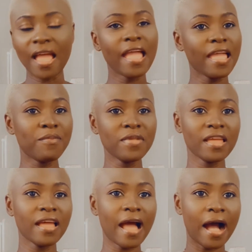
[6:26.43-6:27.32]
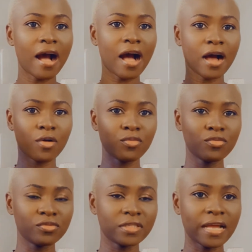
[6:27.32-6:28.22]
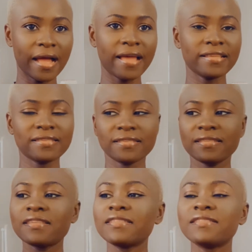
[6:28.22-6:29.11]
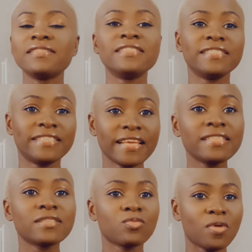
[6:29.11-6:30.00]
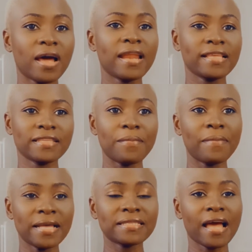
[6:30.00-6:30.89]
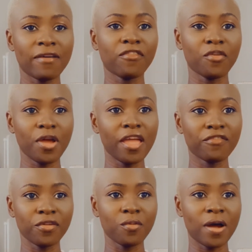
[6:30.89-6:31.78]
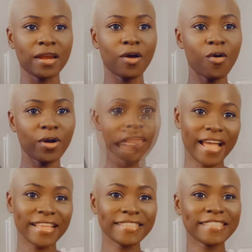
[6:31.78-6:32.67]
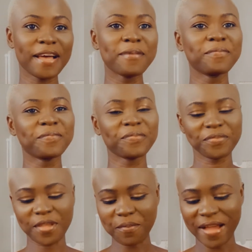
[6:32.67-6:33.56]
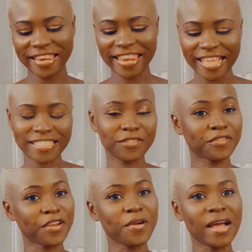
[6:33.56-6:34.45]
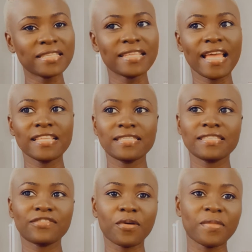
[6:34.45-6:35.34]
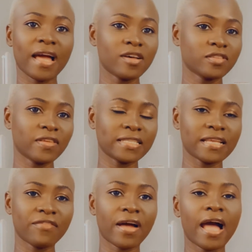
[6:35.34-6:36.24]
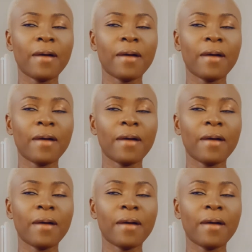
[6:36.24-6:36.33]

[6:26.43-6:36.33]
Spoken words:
Emir R.R. Wood, guys. This one is a must-have for everyone. Okay, guys, my next fragrance here is from the house of Lattafa.